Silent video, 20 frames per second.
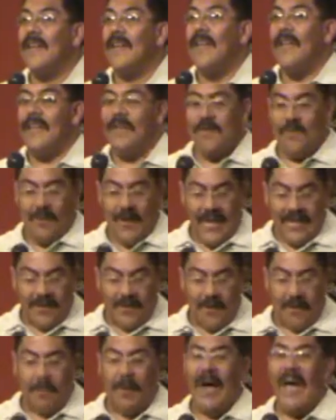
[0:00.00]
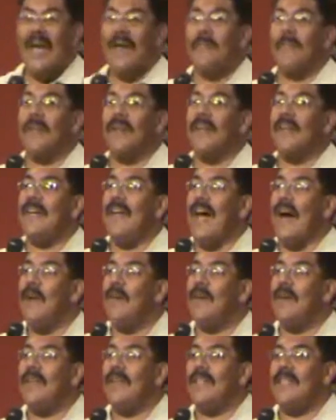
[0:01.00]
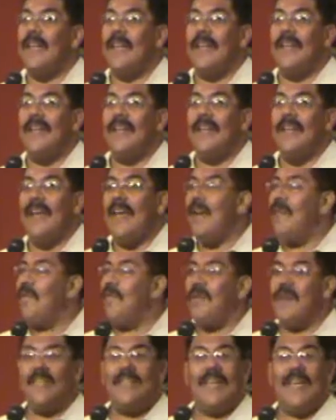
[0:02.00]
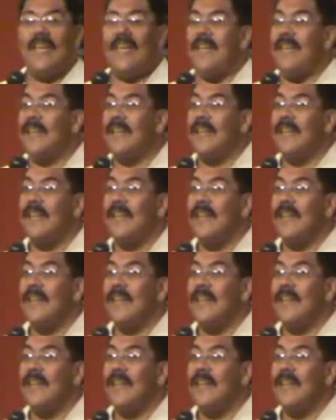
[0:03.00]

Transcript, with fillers: And you read your Bible an hour a day? Every day?